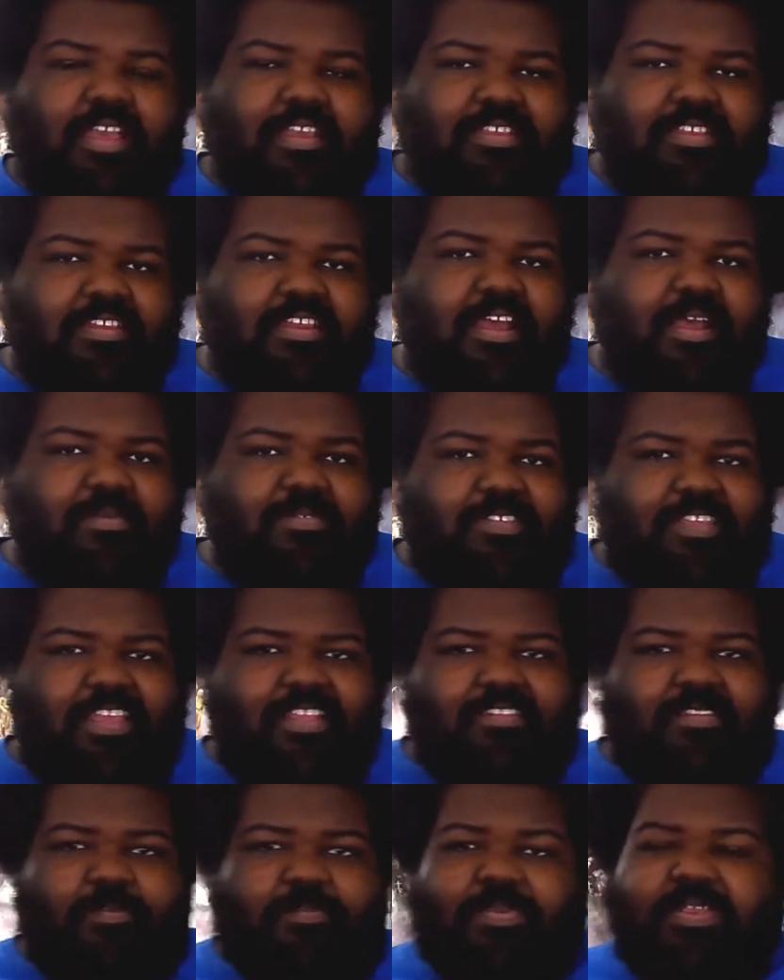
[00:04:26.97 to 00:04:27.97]
You know what I'm
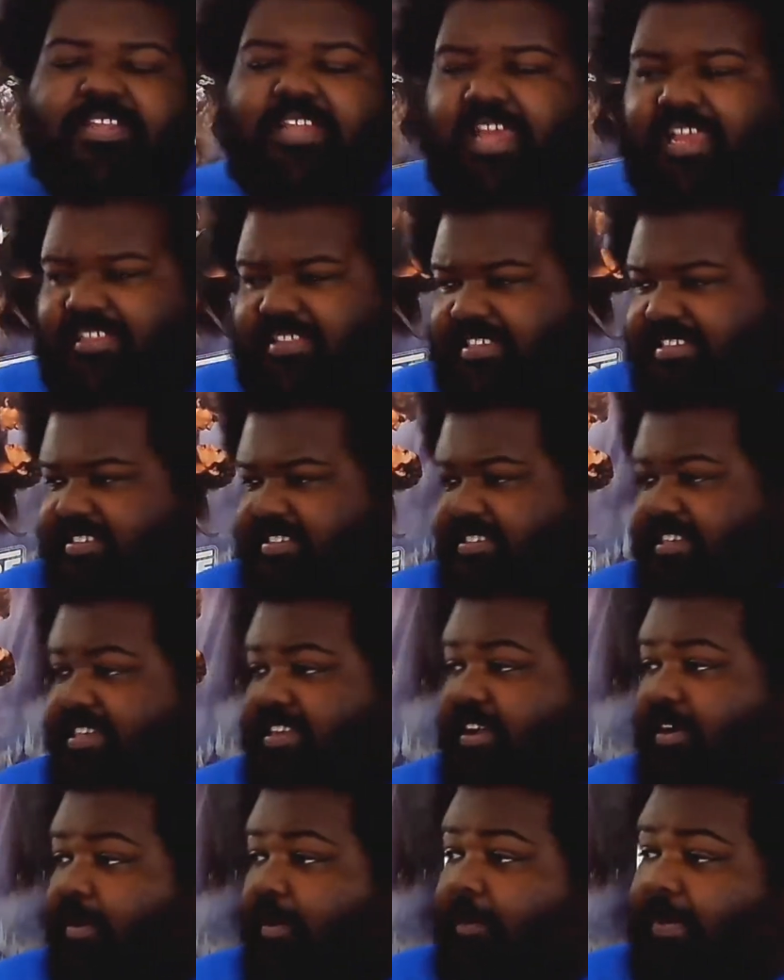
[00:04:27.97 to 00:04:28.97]
saying? To be like this, you
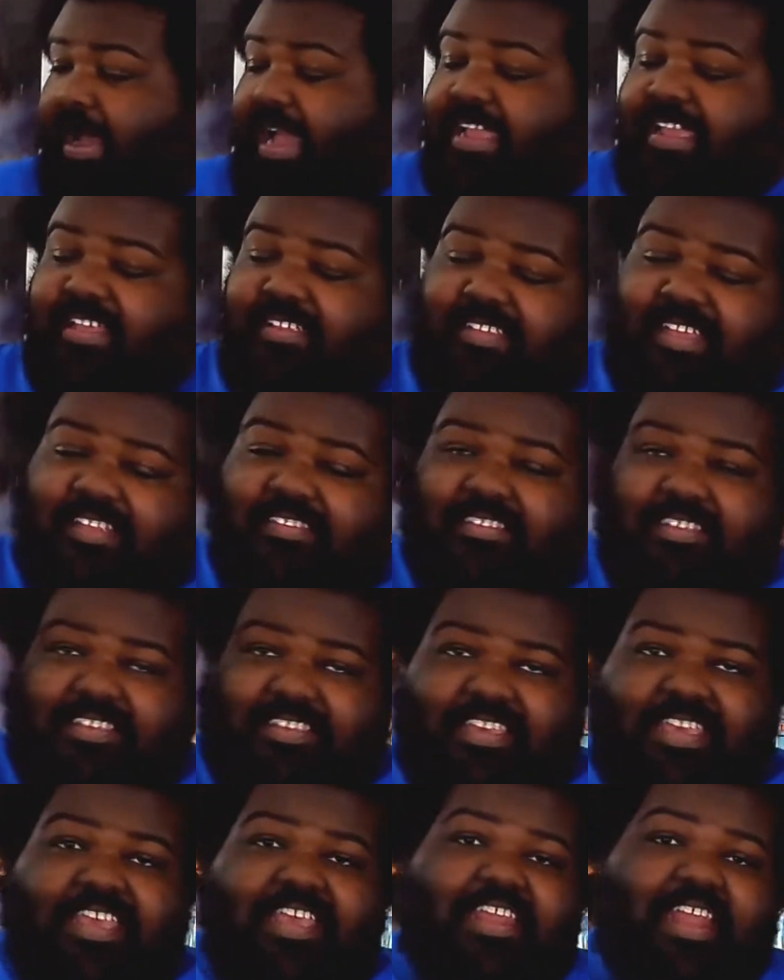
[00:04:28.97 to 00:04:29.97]
know. But I guess as a
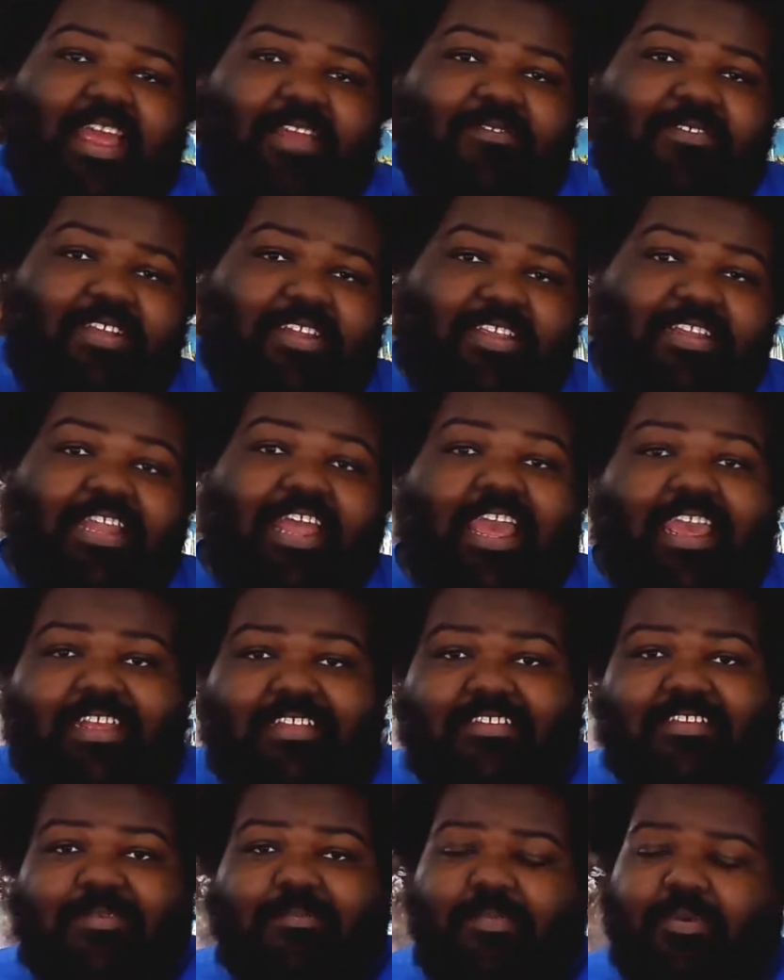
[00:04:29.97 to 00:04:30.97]
kid, I really liked it.